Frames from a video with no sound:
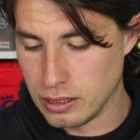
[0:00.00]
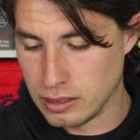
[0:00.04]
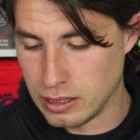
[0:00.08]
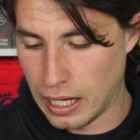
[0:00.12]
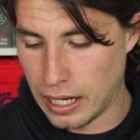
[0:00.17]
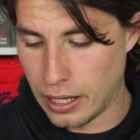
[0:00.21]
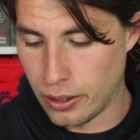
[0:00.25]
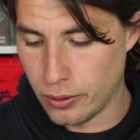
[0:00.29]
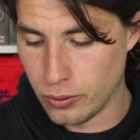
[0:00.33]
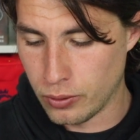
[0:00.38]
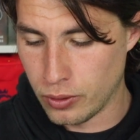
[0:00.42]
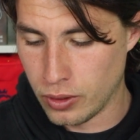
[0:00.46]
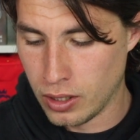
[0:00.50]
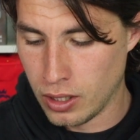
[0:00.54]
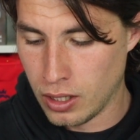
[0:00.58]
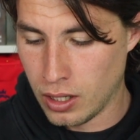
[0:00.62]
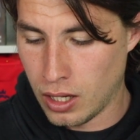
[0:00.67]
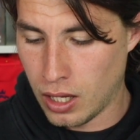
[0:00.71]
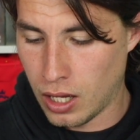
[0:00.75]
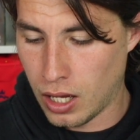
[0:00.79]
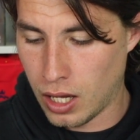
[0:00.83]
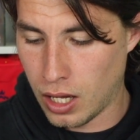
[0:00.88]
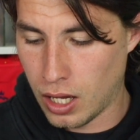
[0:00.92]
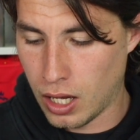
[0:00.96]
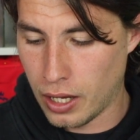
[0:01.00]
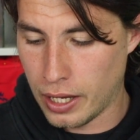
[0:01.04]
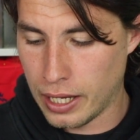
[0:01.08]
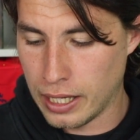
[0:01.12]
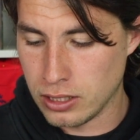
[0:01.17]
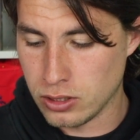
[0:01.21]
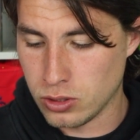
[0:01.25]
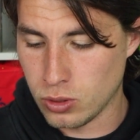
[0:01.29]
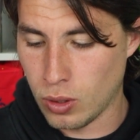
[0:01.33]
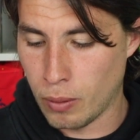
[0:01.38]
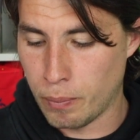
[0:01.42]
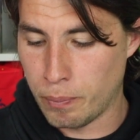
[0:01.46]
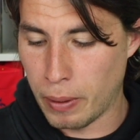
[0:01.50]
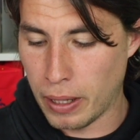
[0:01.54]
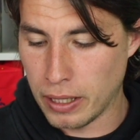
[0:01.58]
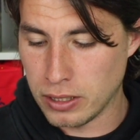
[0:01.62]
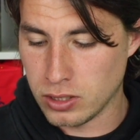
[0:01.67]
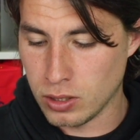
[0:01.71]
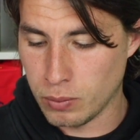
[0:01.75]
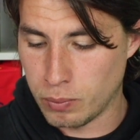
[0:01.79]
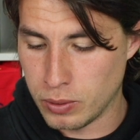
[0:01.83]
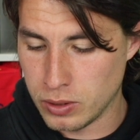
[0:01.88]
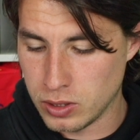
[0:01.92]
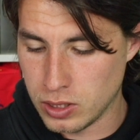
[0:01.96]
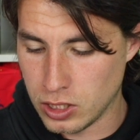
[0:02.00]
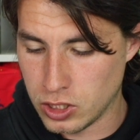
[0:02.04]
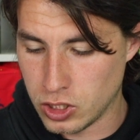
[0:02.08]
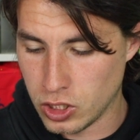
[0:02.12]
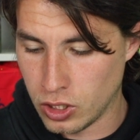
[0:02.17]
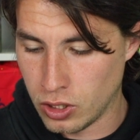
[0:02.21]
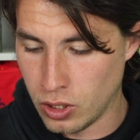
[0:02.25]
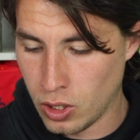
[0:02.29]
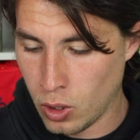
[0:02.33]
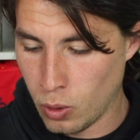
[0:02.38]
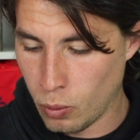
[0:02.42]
down into a better position.